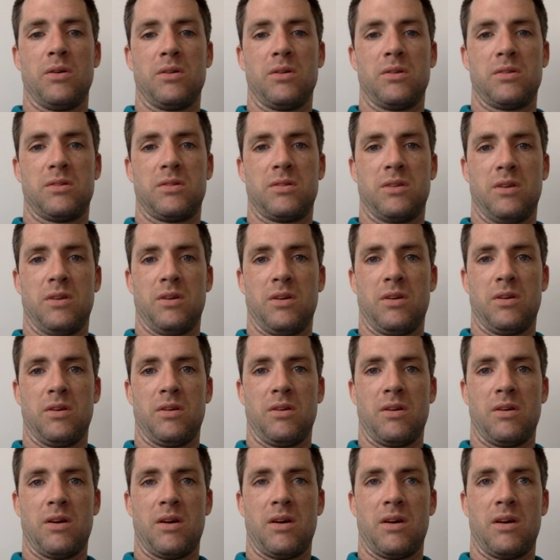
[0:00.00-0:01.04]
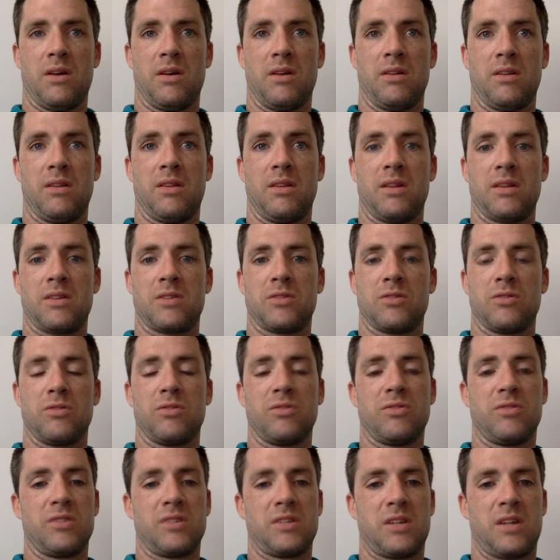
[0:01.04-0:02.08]
So that's all
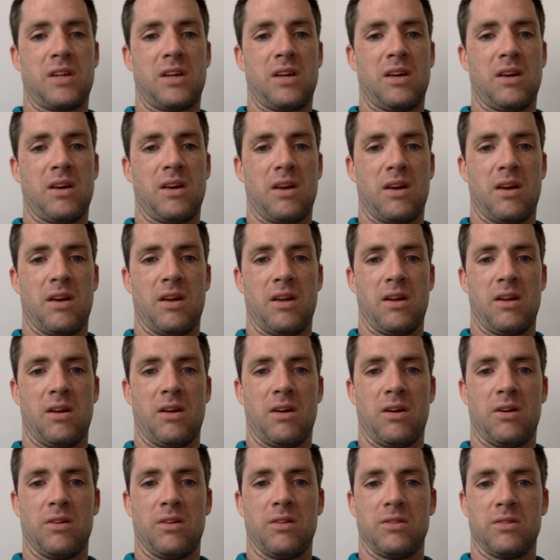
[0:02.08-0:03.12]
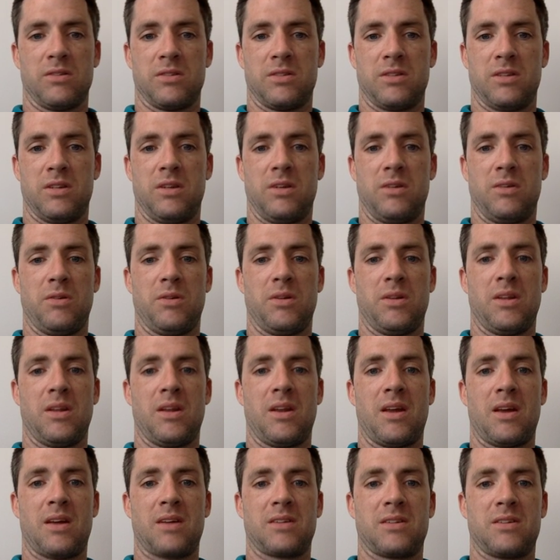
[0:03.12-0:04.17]
for today, and I'll see you in the
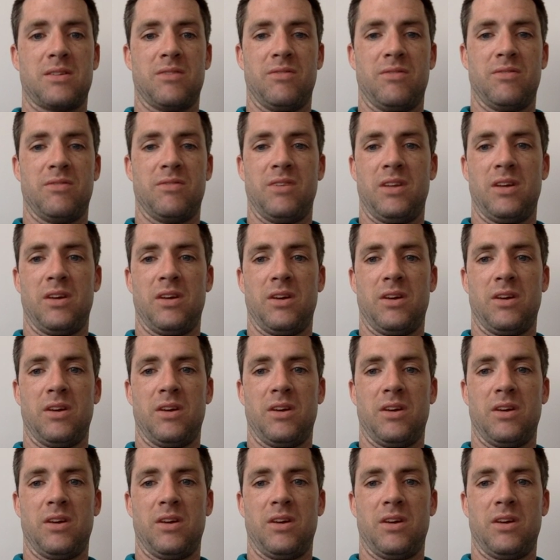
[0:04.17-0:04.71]
next video.